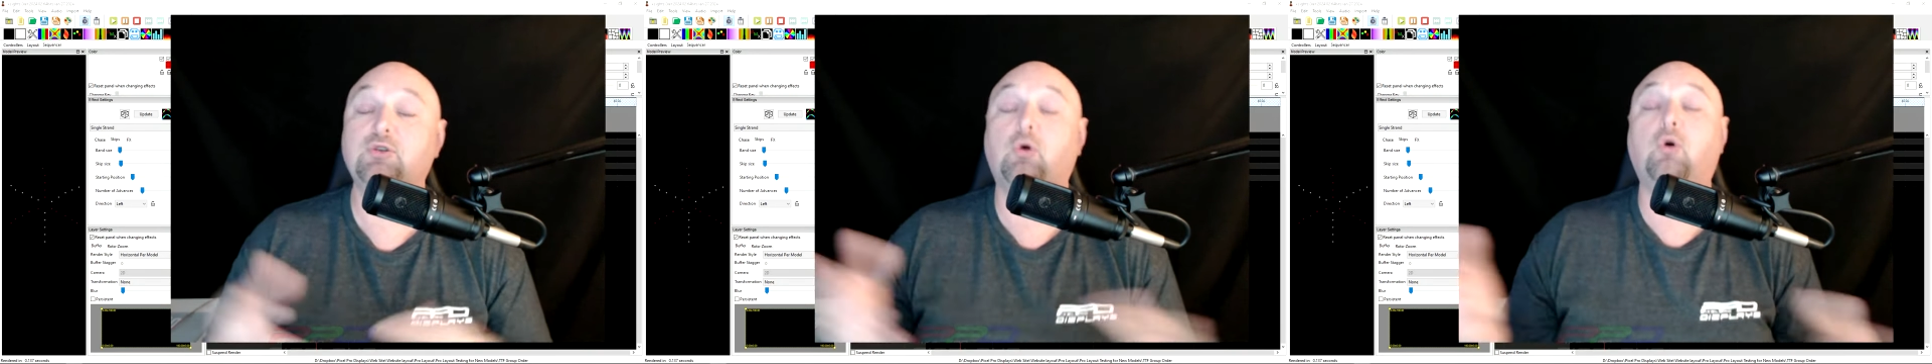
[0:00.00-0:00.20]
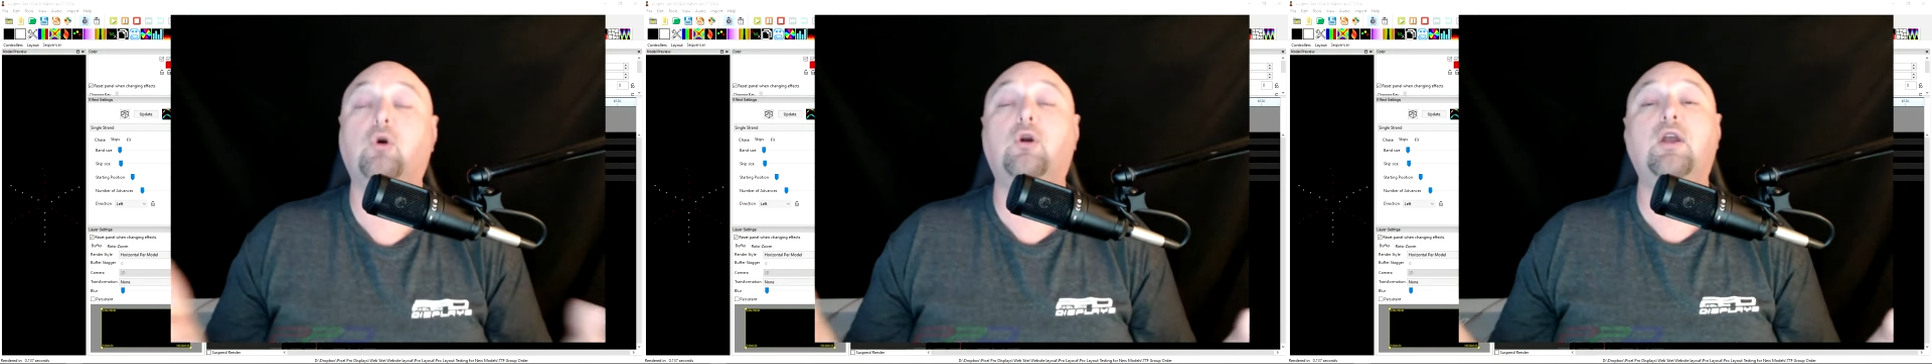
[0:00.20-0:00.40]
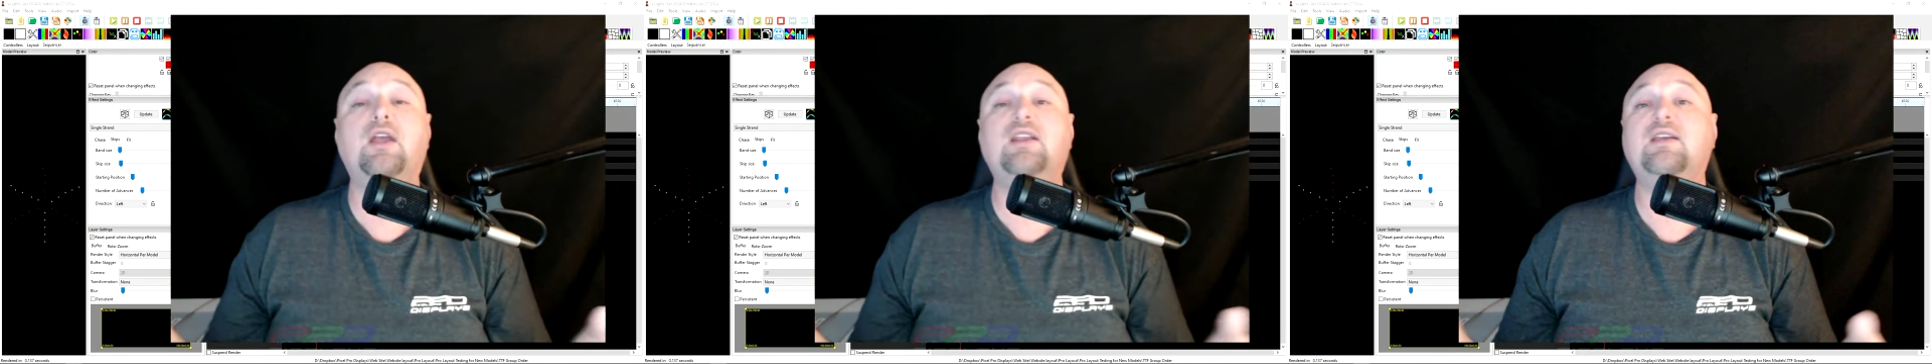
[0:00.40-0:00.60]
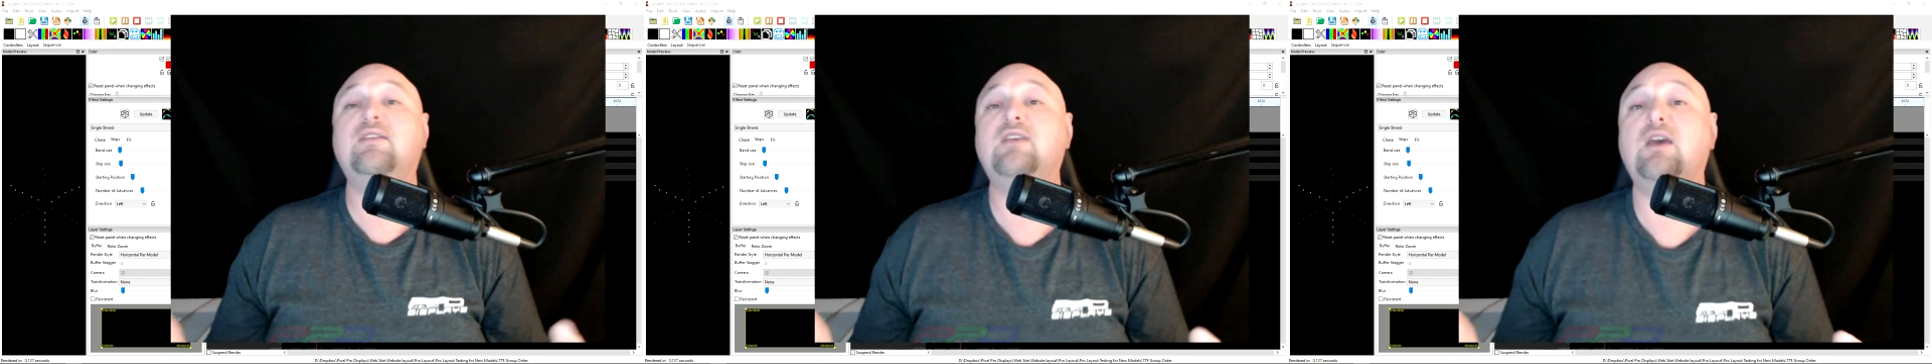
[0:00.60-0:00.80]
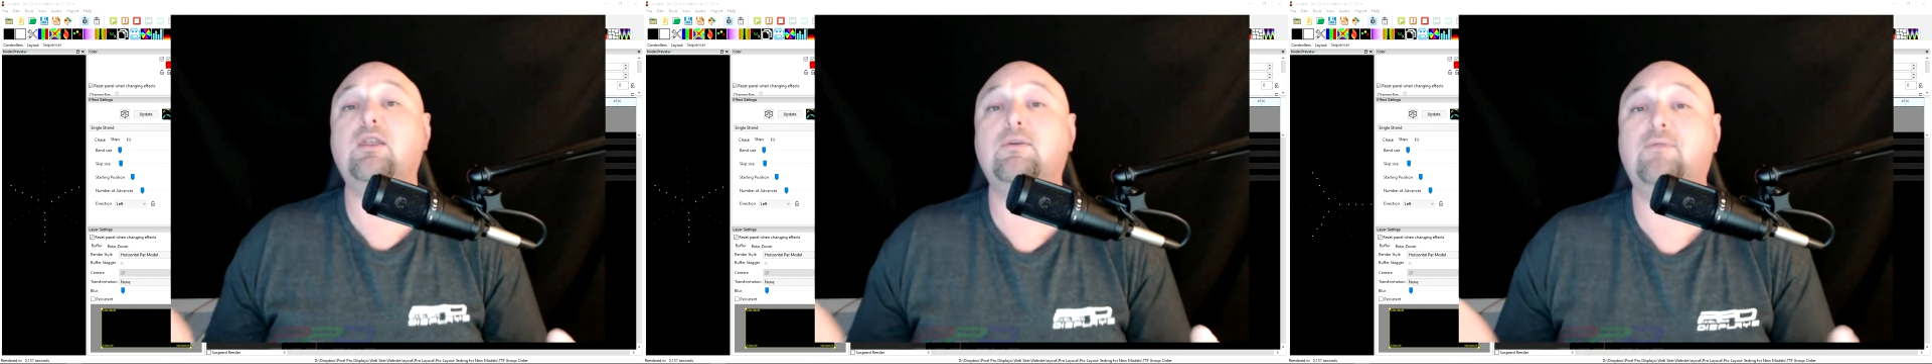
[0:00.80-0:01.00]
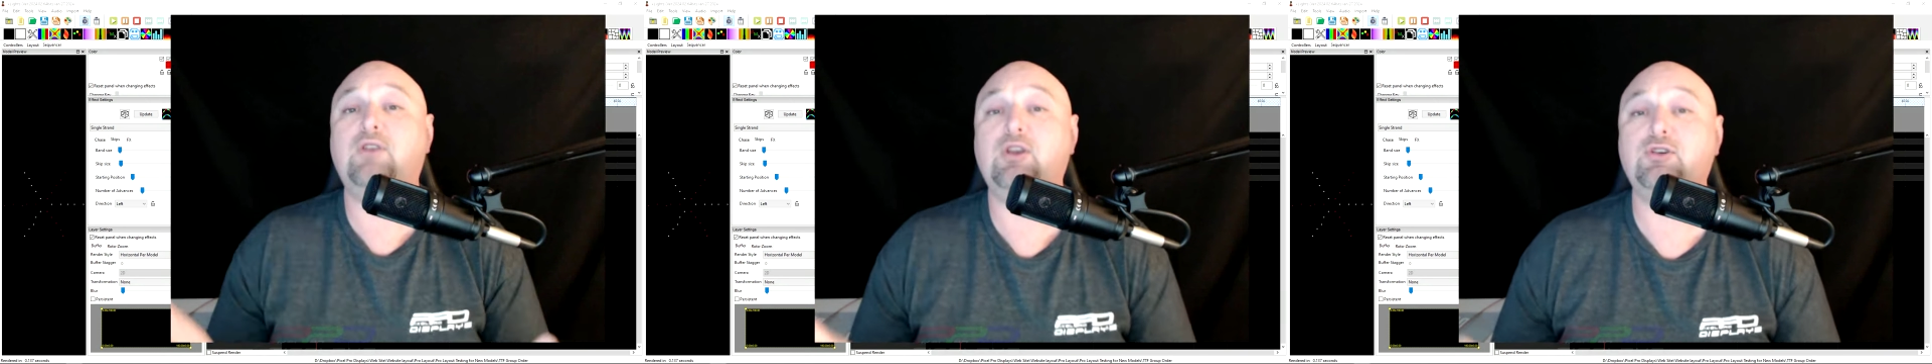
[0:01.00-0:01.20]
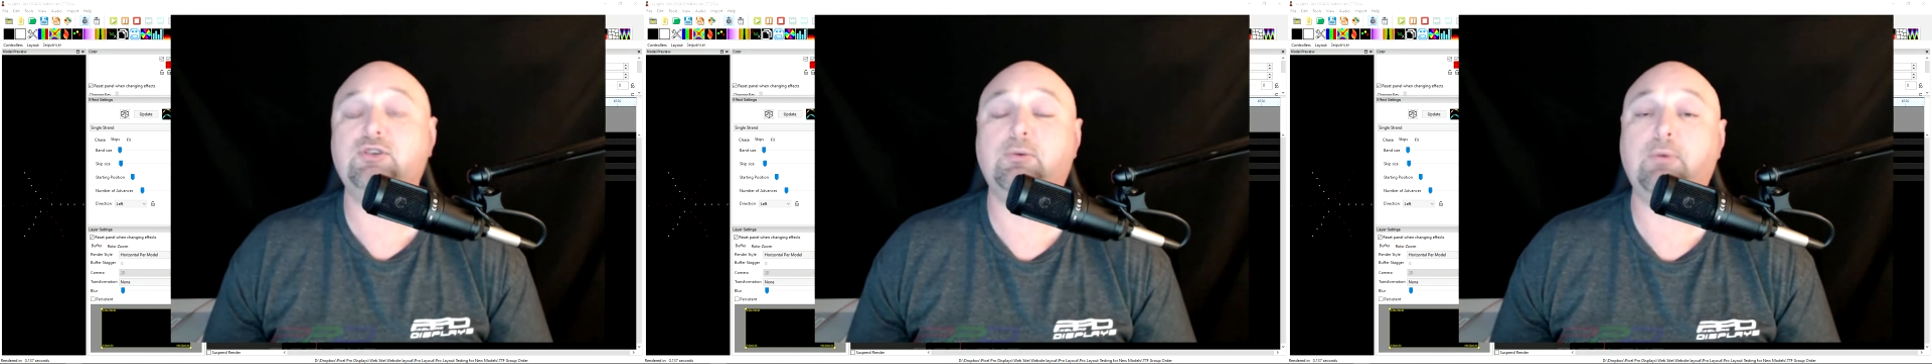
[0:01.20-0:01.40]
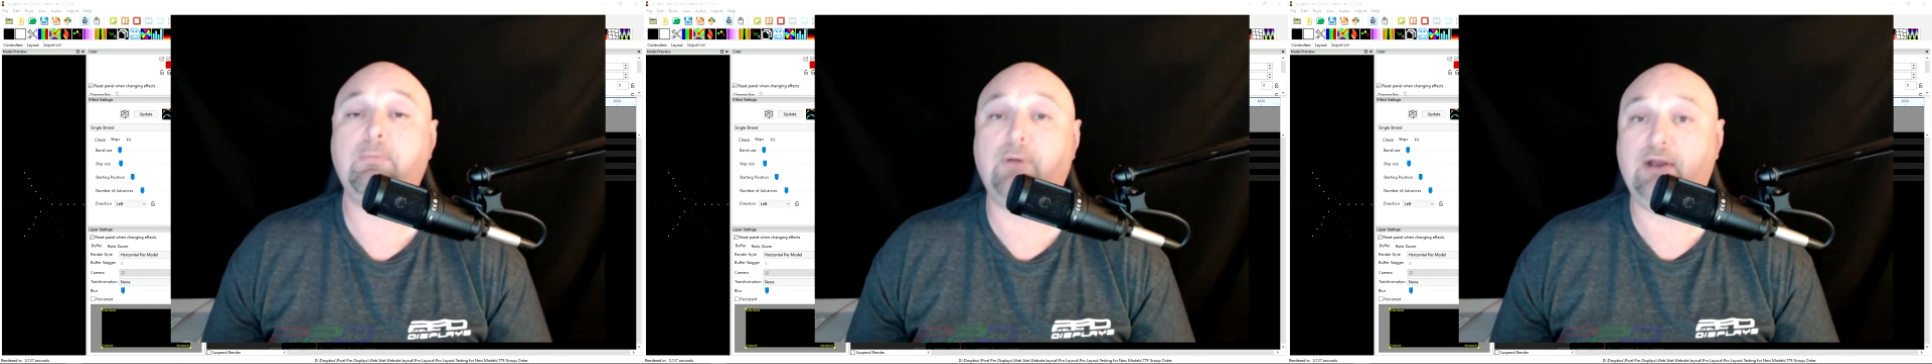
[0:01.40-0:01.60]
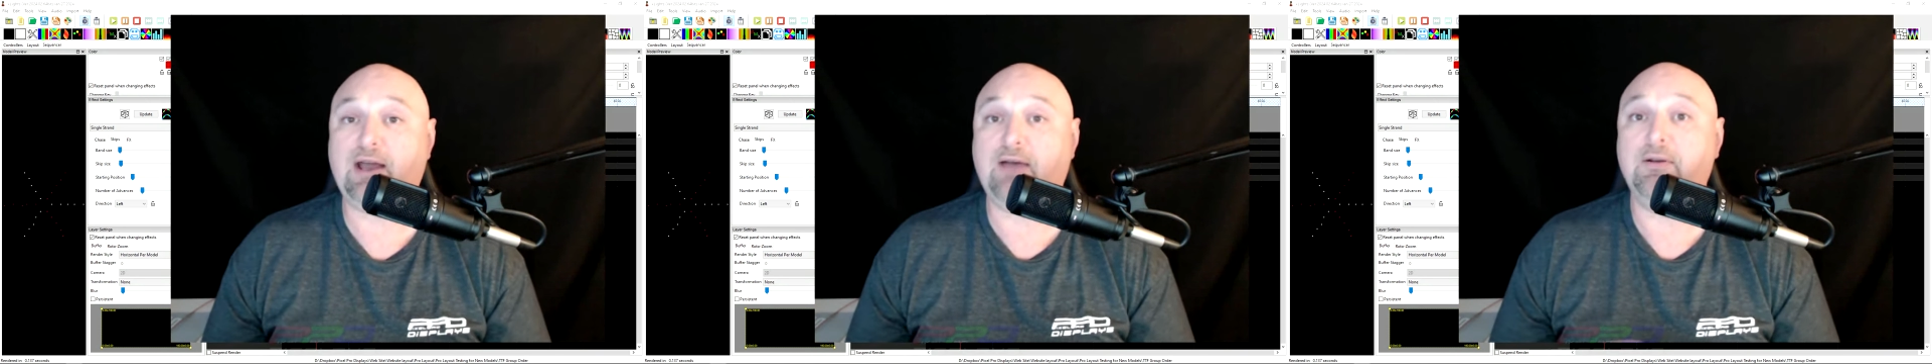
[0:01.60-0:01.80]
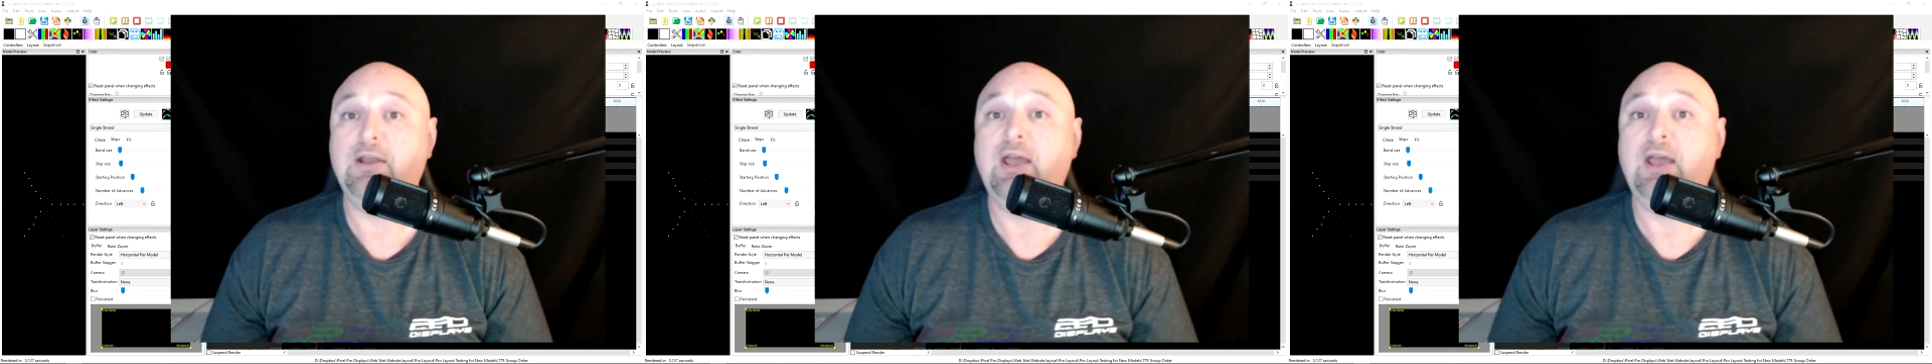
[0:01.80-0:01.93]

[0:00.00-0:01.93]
or any of the other videos that we put out.